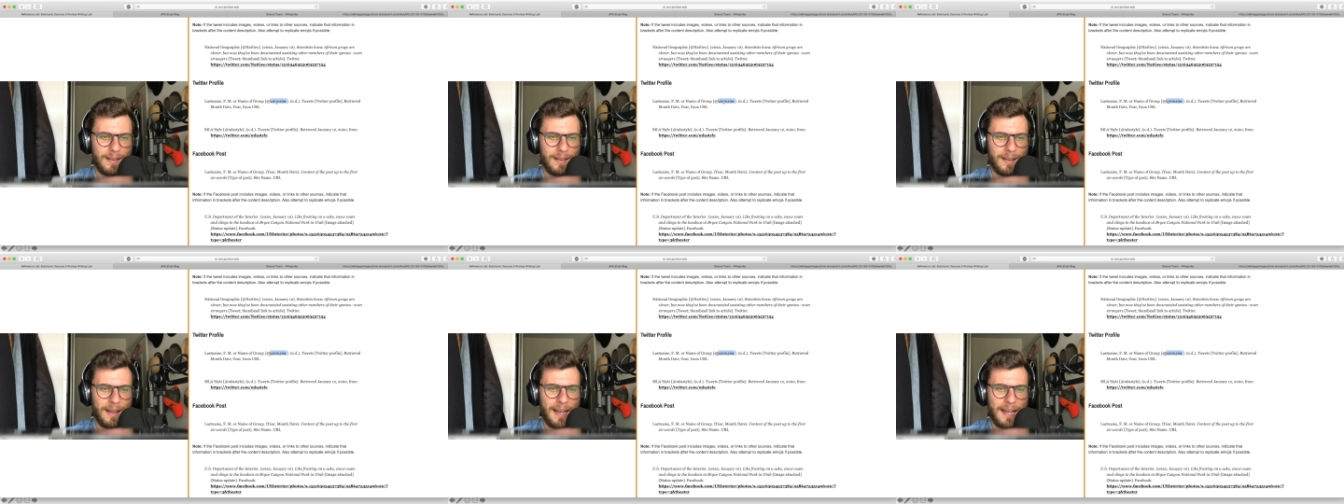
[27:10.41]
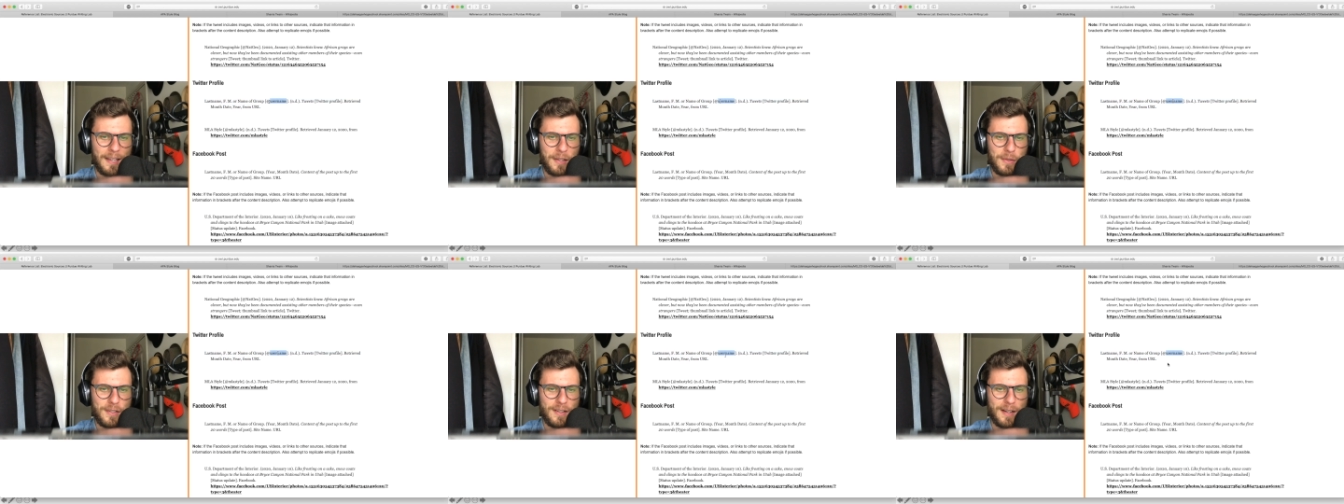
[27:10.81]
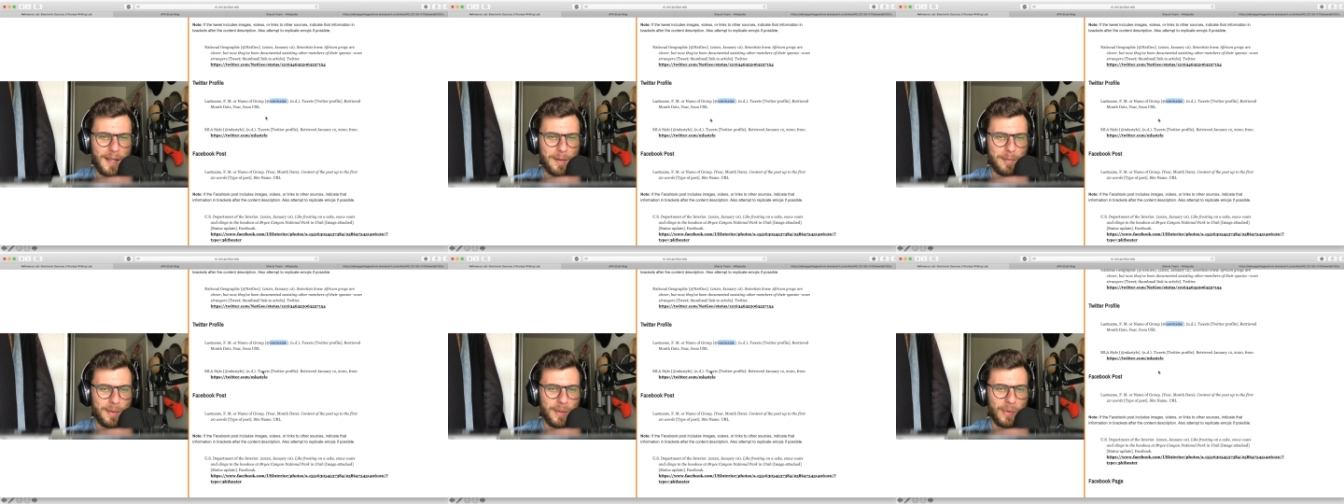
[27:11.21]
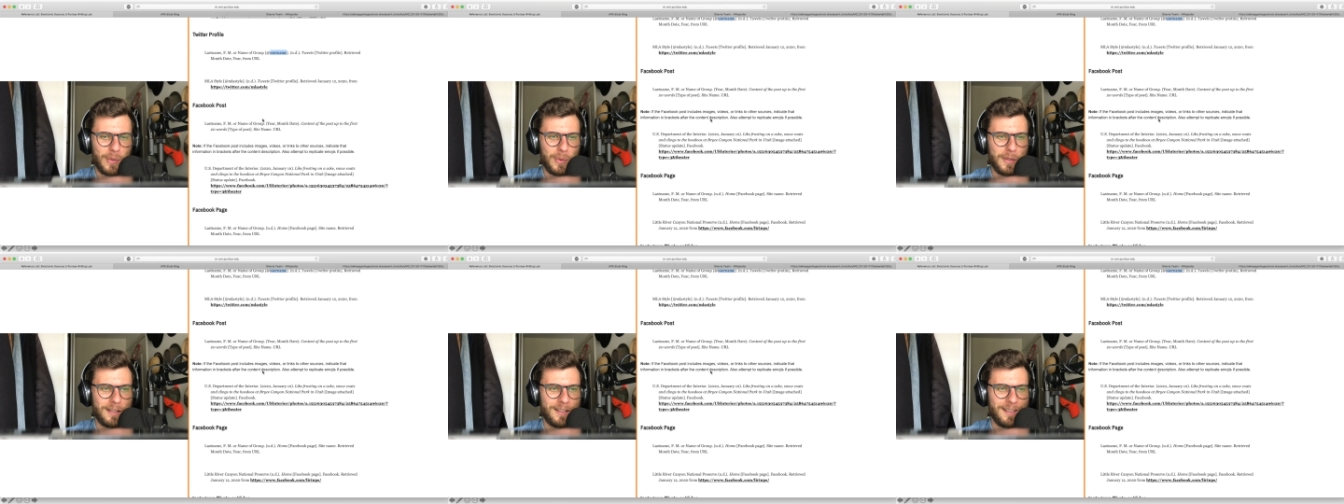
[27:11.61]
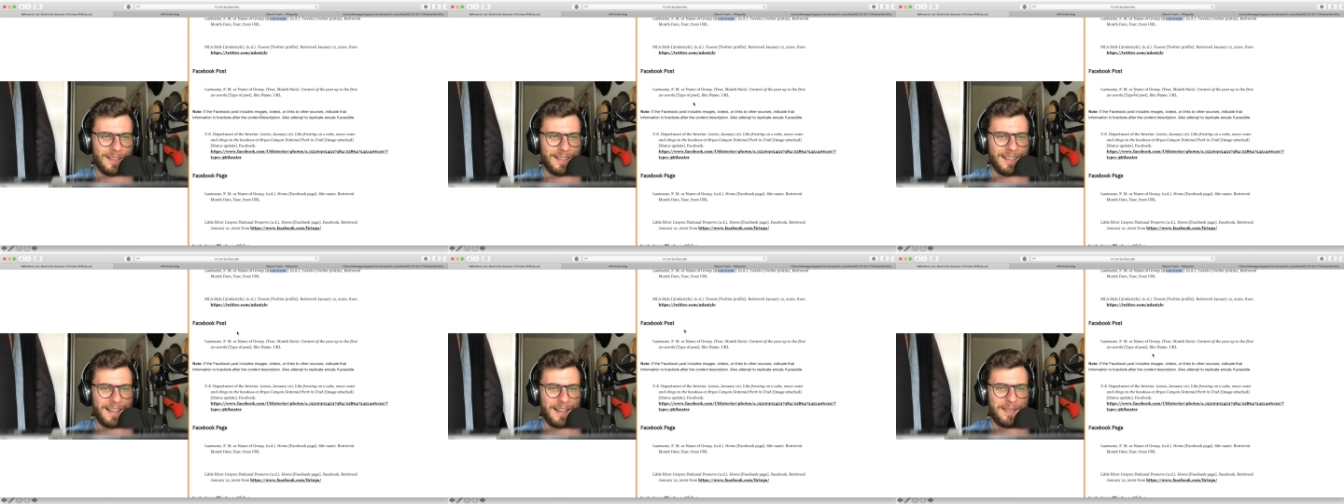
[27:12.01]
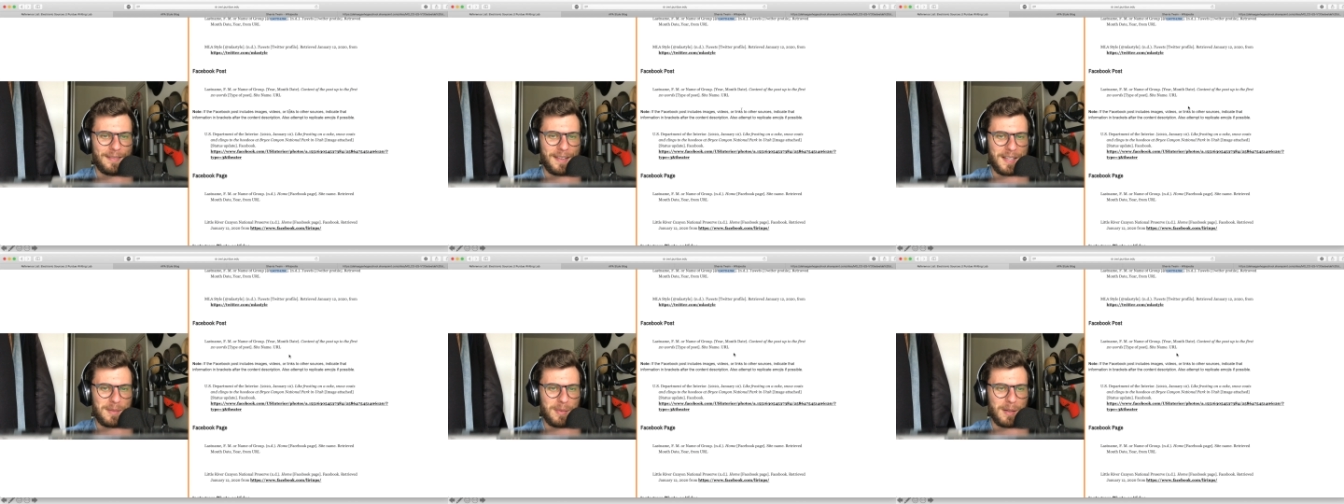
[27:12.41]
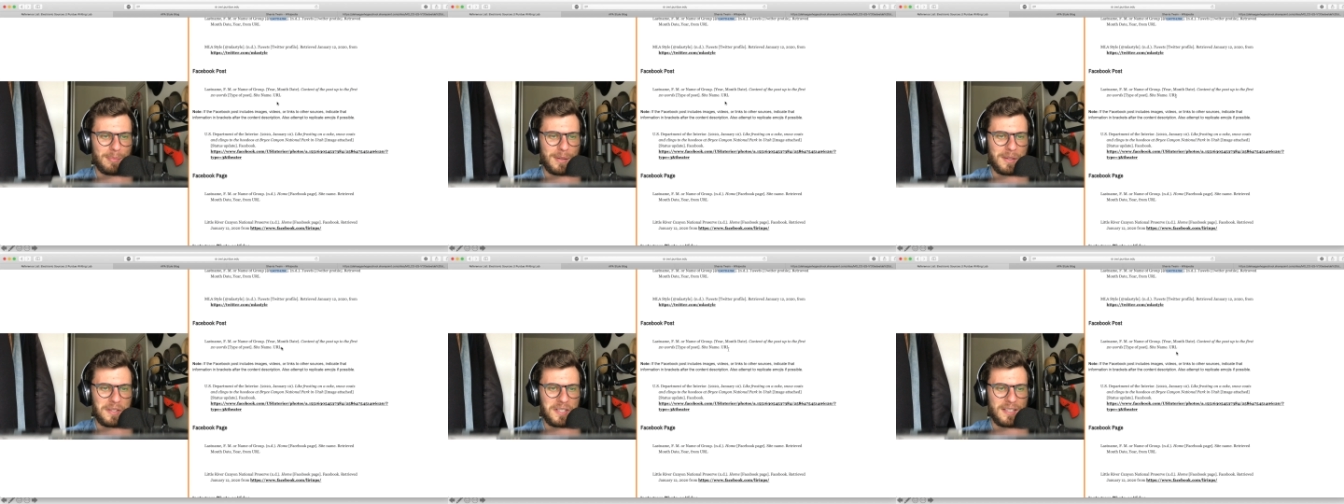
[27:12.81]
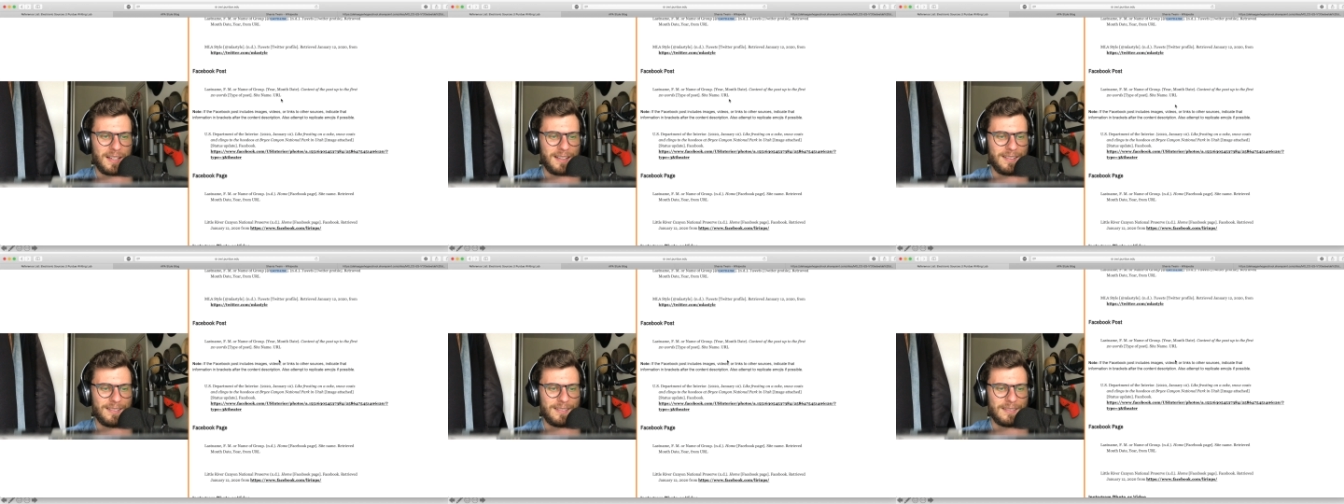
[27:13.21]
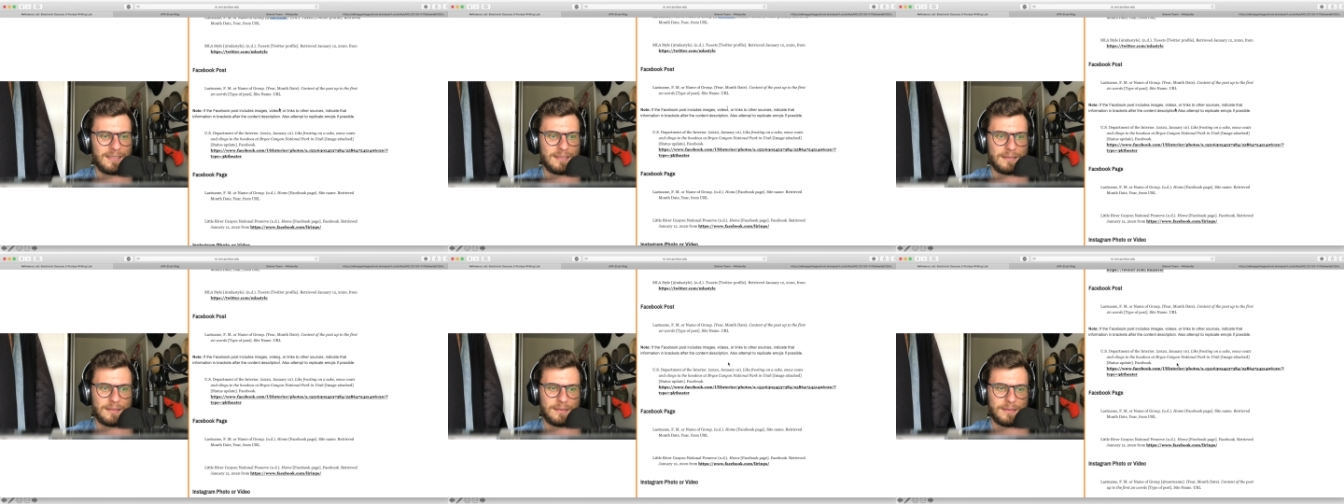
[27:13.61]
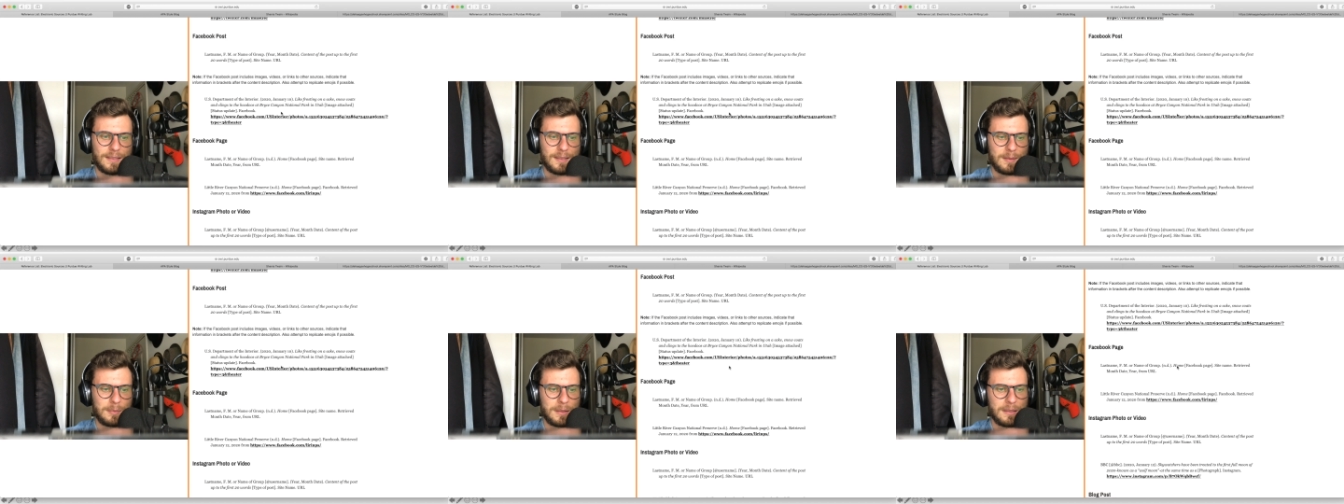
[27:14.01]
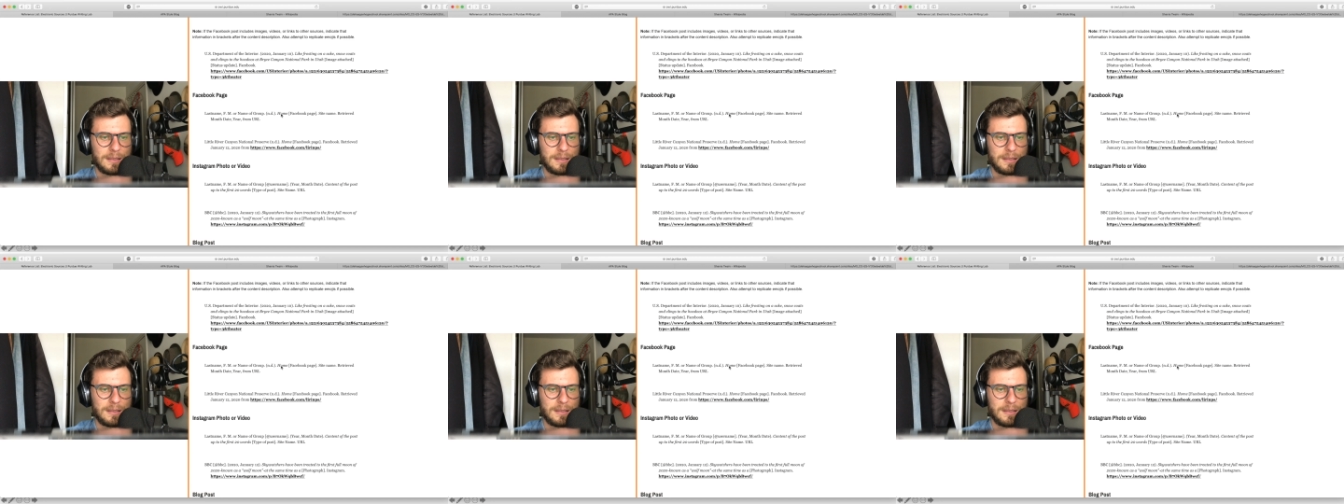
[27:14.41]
At username. Cool. Facebook post. I don't. Facebook.